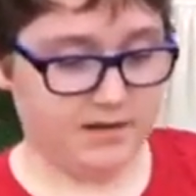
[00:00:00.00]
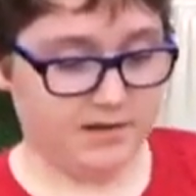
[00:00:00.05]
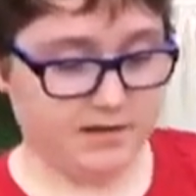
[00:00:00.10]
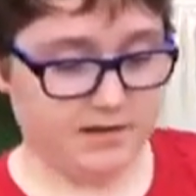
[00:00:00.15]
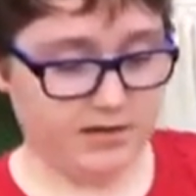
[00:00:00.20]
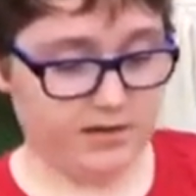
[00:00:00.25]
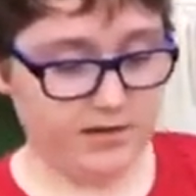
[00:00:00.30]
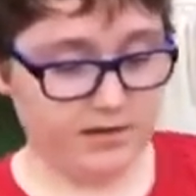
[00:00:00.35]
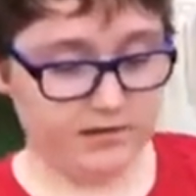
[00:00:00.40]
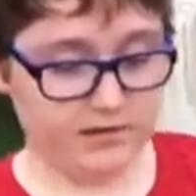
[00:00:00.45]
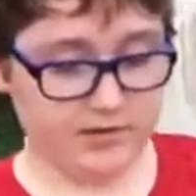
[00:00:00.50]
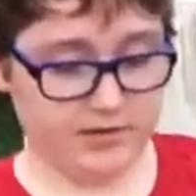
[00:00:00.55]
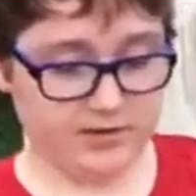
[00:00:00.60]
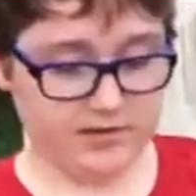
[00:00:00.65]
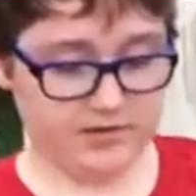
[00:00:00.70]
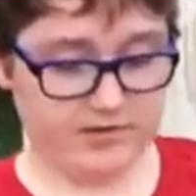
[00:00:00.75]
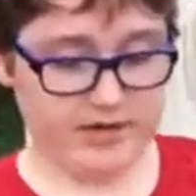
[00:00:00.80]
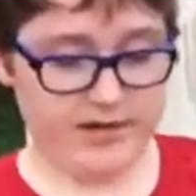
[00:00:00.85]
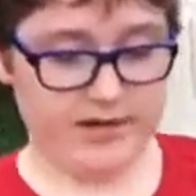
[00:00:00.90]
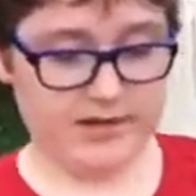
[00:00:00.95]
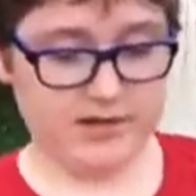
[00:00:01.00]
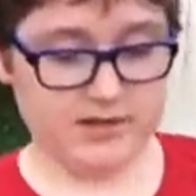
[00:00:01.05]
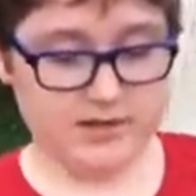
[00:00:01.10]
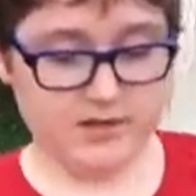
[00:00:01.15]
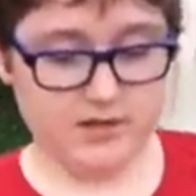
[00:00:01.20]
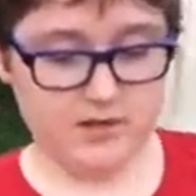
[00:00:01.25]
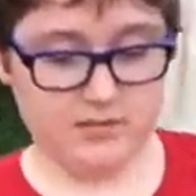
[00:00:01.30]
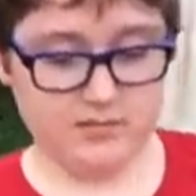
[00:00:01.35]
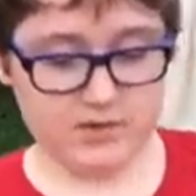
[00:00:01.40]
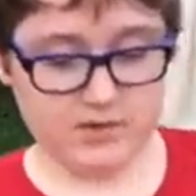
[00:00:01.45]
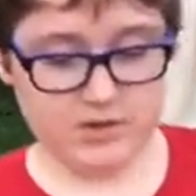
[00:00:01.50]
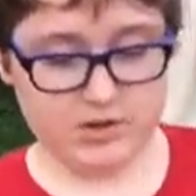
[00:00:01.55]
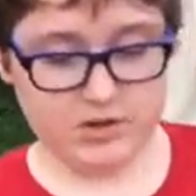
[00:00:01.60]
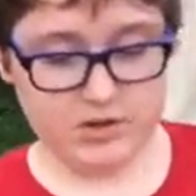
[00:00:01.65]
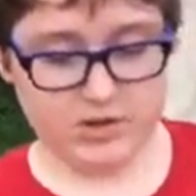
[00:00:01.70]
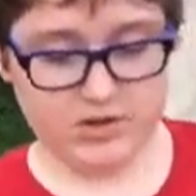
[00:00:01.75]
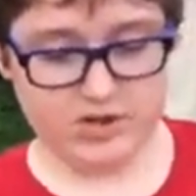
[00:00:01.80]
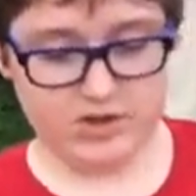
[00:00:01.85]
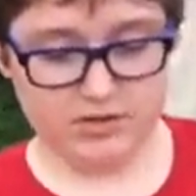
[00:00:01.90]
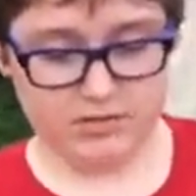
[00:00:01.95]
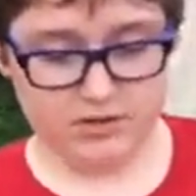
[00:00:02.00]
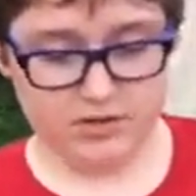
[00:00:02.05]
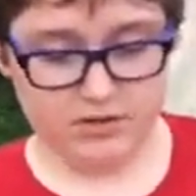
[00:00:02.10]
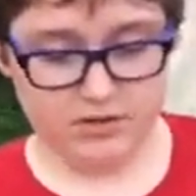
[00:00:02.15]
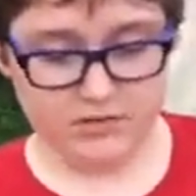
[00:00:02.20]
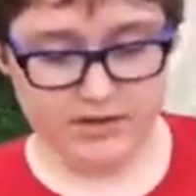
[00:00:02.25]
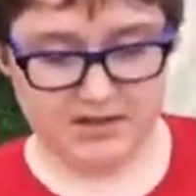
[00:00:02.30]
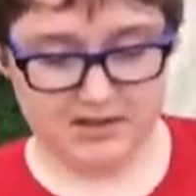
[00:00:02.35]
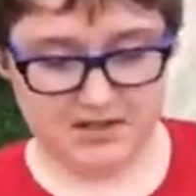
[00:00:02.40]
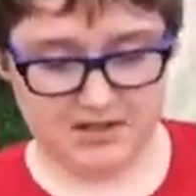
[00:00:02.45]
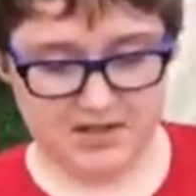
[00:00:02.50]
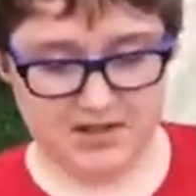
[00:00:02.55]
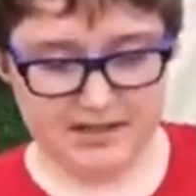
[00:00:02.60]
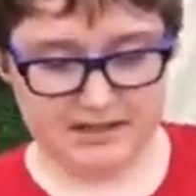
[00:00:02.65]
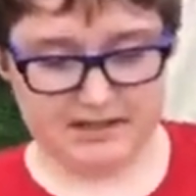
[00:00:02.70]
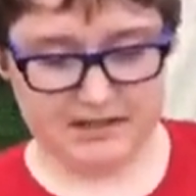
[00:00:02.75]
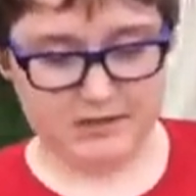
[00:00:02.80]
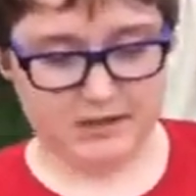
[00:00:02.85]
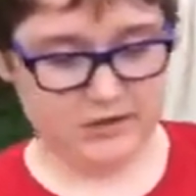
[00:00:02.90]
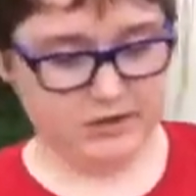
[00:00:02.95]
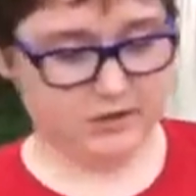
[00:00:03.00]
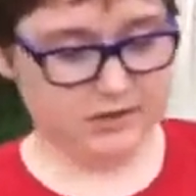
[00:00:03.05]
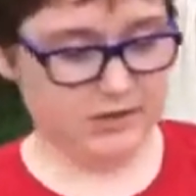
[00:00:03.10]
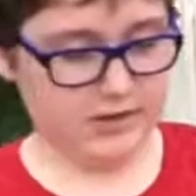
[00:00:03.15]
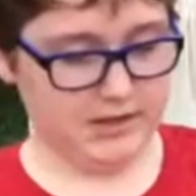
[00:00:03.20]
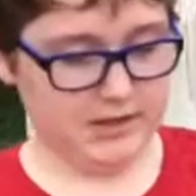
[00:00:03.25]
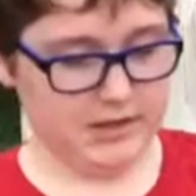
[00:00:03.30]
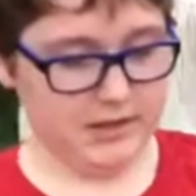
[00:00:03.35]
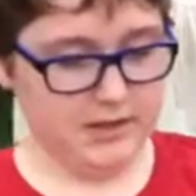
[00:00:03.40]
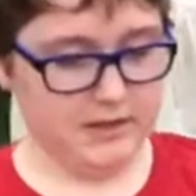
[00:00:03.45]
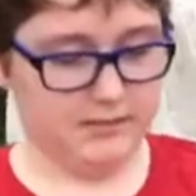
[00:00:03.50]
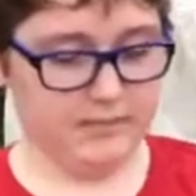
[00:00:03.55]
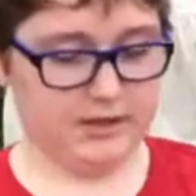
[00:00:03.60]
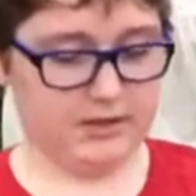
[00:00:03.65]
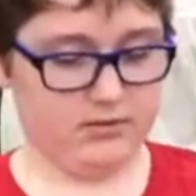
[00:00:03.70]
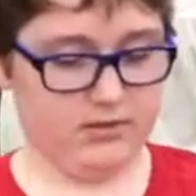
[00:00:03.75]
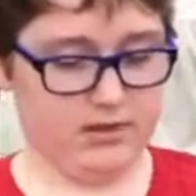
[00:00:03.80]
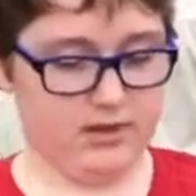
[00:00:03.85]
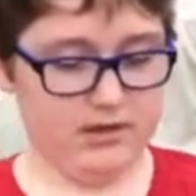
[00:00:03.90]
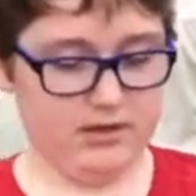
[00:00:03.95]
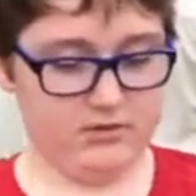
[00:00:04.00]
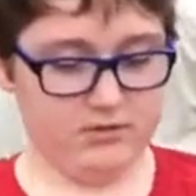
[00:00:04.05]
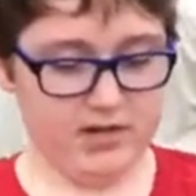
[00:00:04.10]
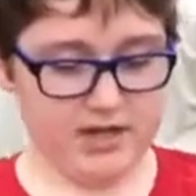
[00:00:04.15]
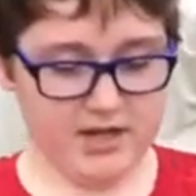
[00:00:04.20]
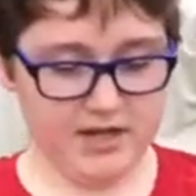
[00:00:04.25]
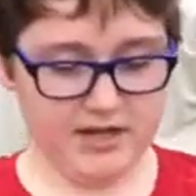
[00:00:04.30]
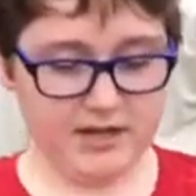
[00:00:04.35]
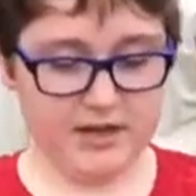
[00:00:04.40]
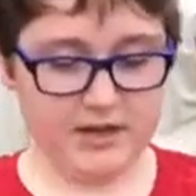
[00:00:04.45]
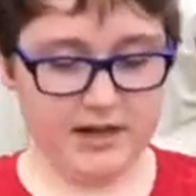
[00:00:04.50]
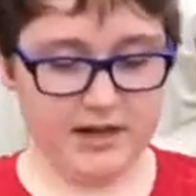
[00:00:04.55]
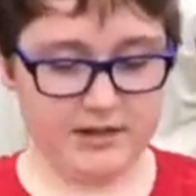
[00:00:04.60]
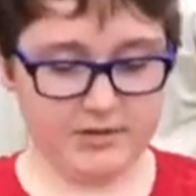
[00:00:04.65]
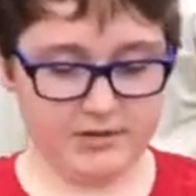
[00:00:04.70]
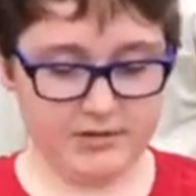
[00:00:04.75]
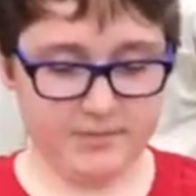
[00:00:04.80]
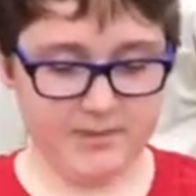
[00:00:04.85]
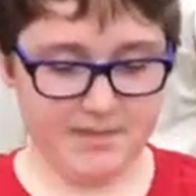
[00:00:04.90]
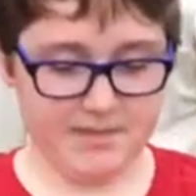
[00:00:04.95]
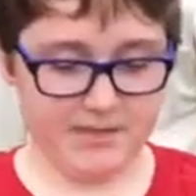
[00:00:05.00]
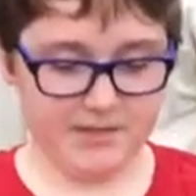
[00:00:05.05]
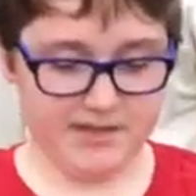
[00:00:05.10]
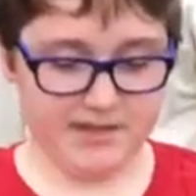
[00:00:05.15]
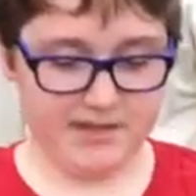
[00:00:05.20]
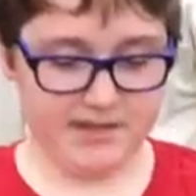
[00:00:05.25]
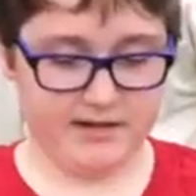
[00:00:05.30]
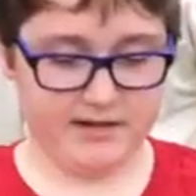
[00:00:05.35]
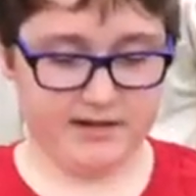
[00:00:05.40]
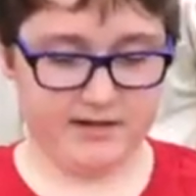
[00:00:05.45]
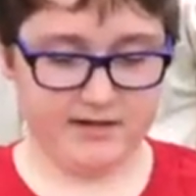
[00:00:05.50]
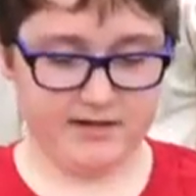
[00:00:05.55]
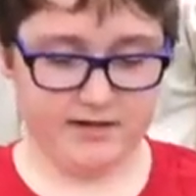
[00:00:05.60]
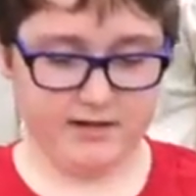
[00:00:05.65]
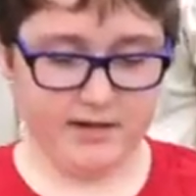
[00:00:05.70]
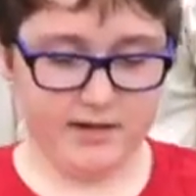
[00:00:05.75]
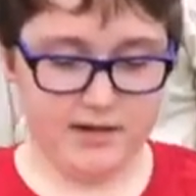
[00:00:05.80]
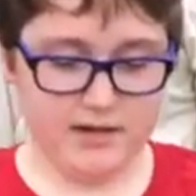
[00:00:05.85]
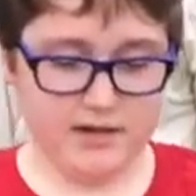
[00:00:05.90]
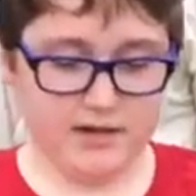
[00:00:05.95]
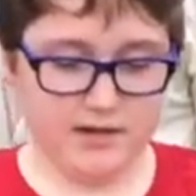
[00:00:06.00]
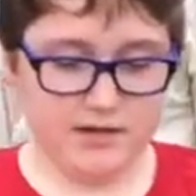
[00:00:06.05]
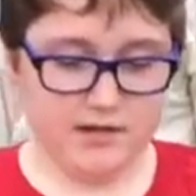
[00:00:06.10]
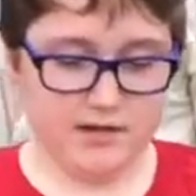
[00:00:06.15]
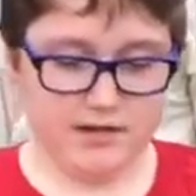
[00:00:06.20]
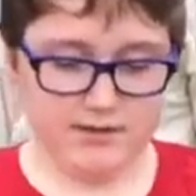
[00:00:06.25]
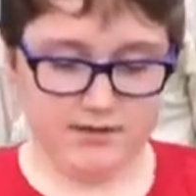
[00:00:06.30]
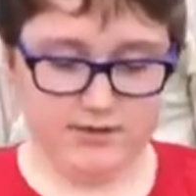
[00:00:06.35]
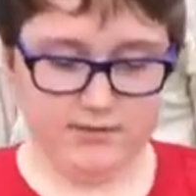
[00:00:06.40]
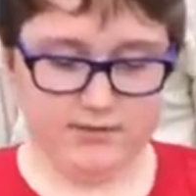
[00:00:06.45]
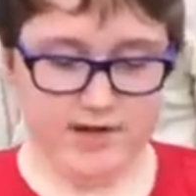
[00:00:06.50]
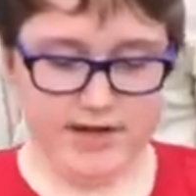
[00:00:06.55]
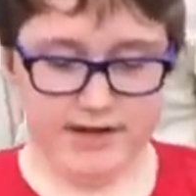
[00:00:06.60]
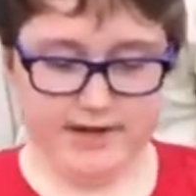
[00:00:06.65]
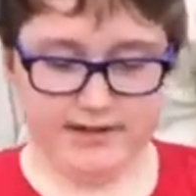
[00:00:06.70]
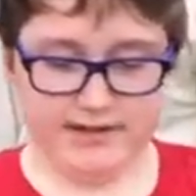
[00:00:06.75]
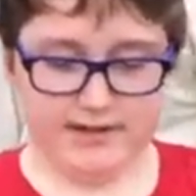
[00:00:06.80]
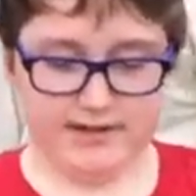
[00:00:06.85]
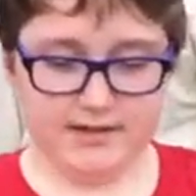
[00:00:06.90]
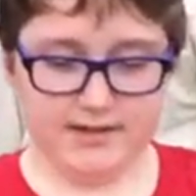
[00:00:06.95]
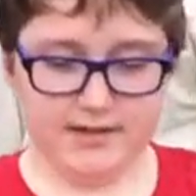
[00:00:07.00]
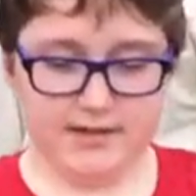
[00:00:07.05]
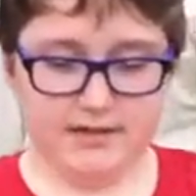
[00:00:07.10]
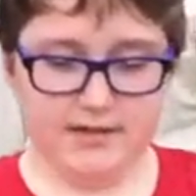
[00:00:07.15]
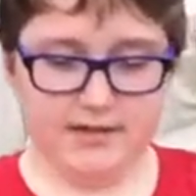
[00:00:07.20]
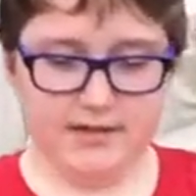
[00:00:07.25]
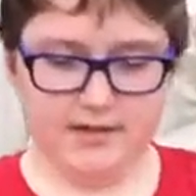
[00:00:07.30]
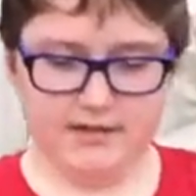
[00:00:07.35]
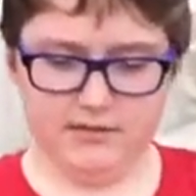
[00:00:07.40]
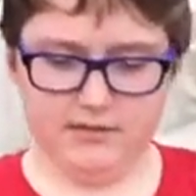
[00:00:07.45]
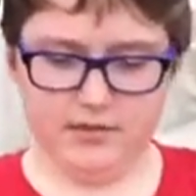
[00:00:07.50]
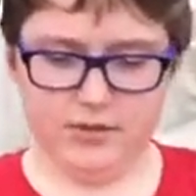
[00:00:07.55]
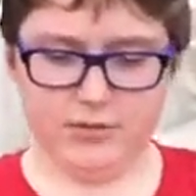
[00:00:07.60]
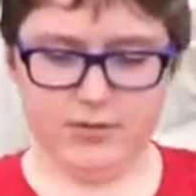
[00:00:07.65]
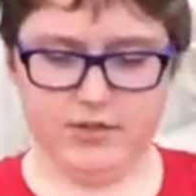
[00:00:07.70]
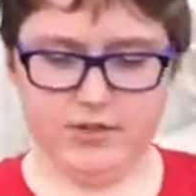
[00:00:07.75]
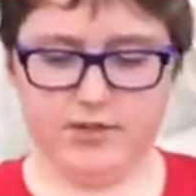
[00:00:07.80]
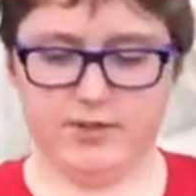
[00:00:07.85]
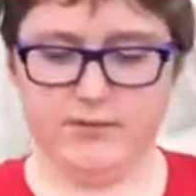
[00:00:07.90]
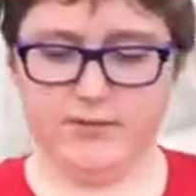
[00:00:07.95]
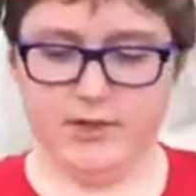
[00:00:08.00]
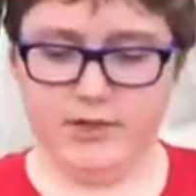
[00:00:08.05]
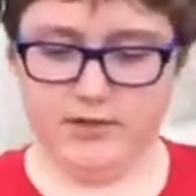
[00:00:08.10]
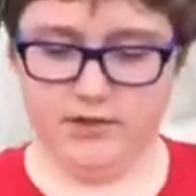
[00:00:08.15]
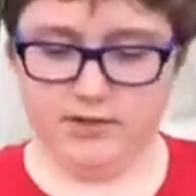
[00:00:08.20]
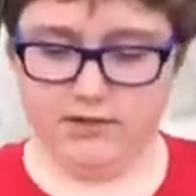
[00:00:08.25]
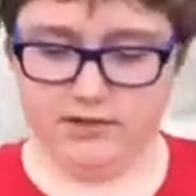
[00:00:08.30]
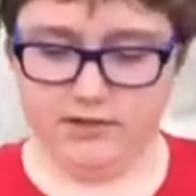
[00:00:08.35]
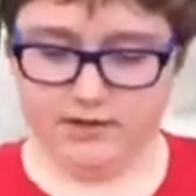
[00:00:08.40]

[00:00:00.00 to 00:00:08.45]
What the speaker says: During these riots, homes and churches were ransacked and destroyed. Between 20 and 100 people died in riots in Louisville.